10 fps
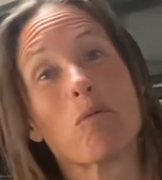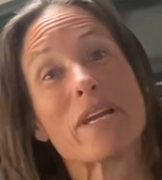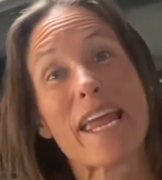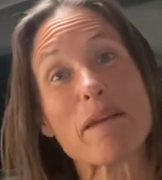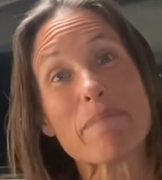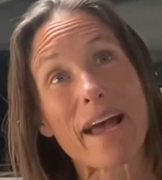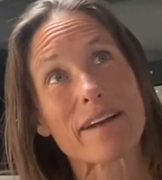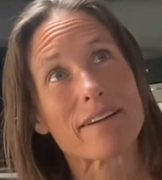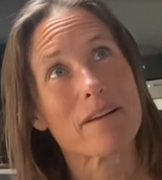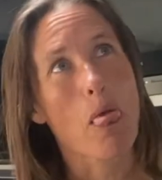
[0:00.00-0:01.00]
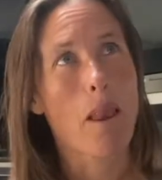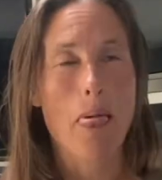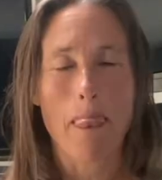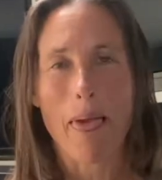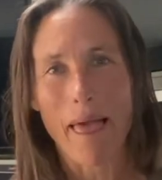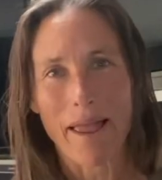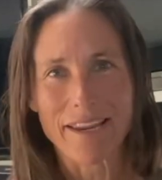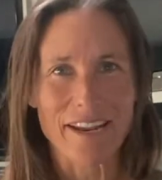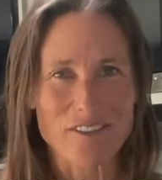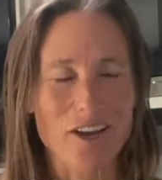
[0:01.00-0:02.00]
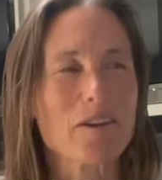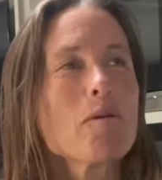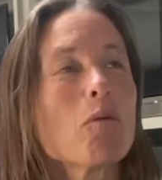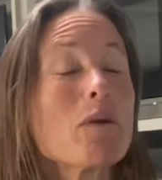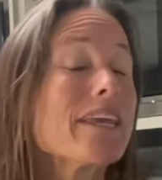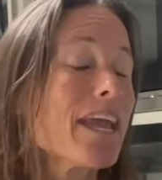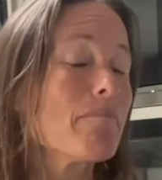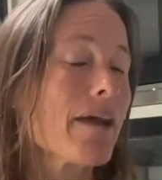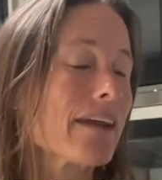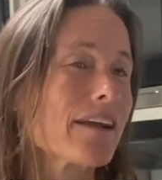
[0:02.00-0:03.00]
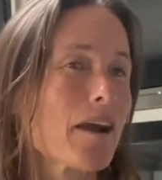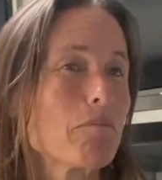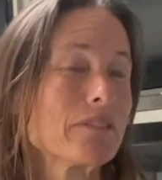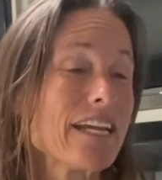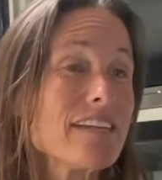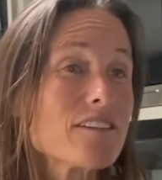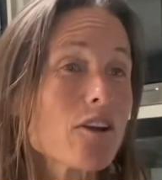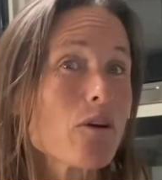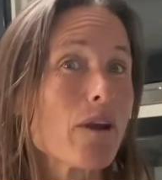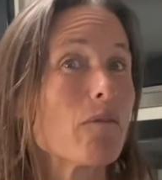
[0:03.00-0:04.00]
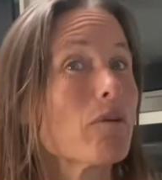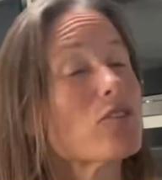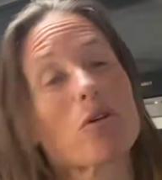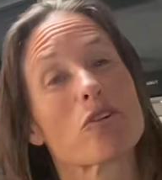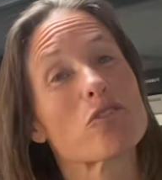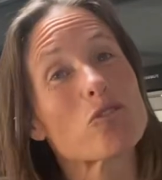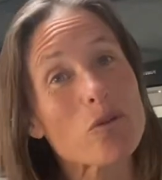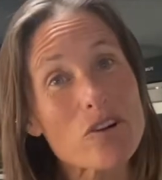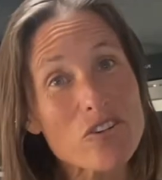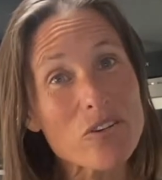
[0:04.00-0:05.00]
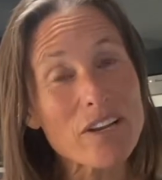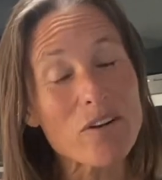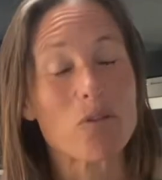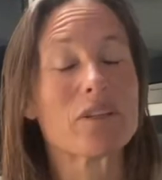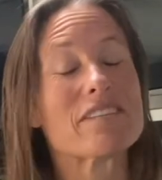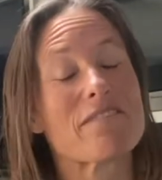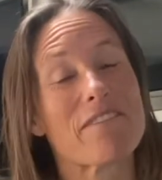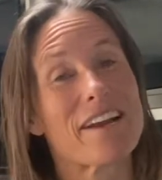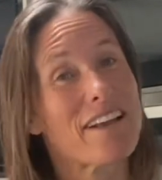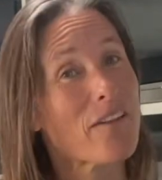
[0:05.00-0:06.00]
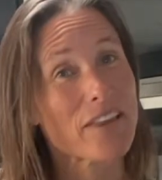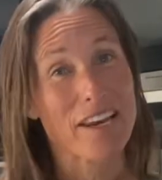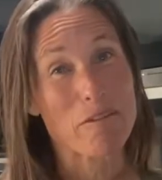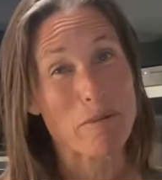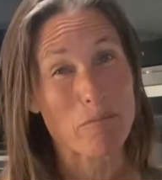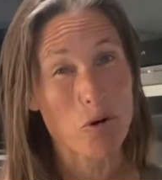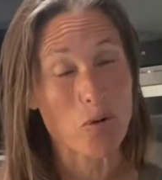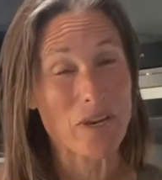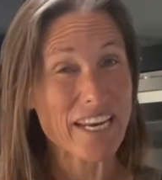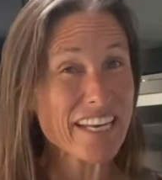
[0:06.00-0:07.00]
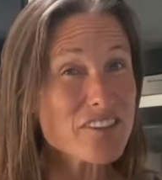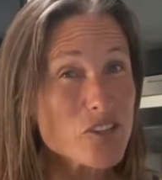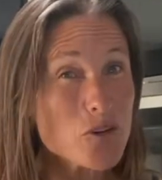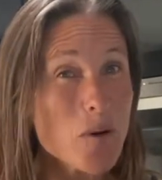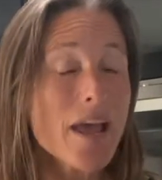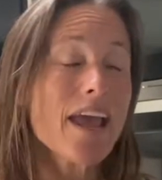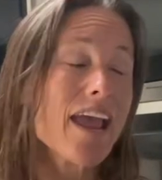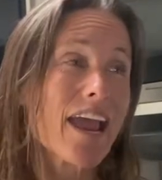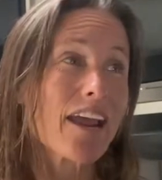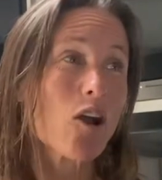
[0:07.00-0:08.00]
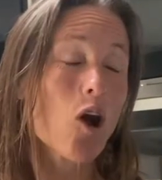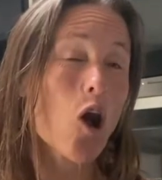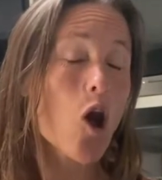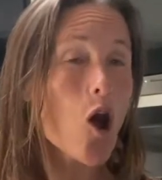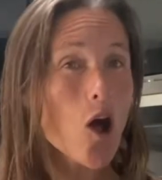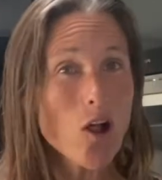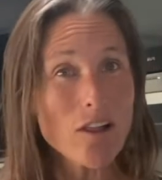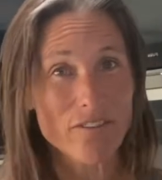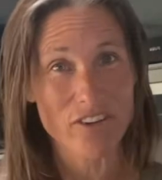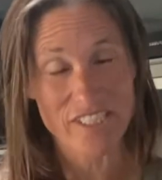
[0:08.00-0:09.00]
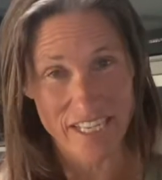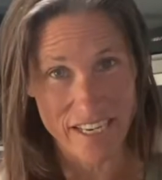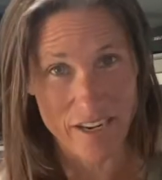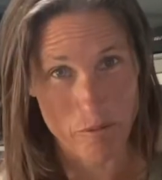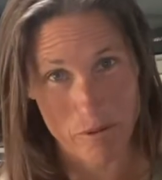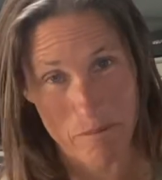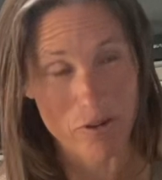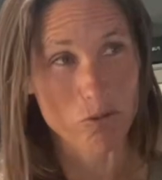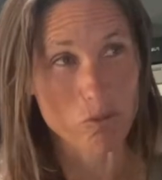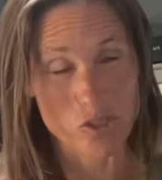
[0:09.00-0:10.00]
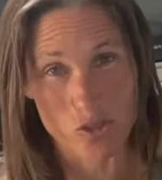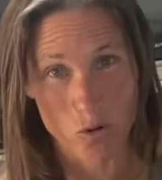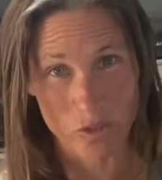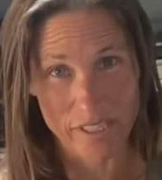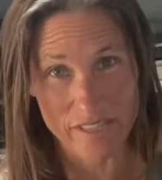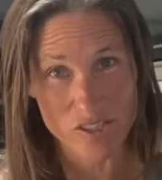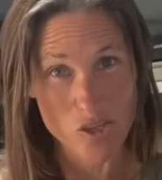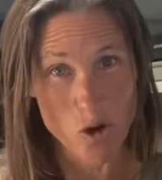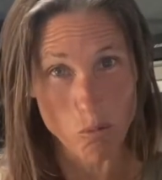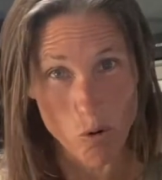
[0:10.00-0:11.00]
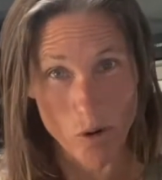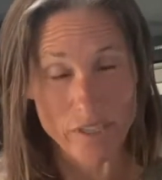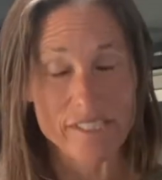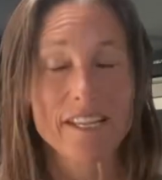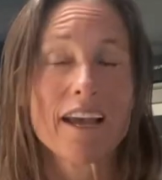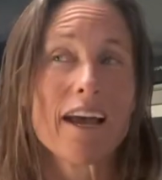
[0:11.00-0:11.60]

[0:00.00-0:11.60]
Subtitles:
came back a couple days ago and went to our storage unit, only to find out that it had been broken into, and all of our ski gear pretty much was stolen. Snowboards,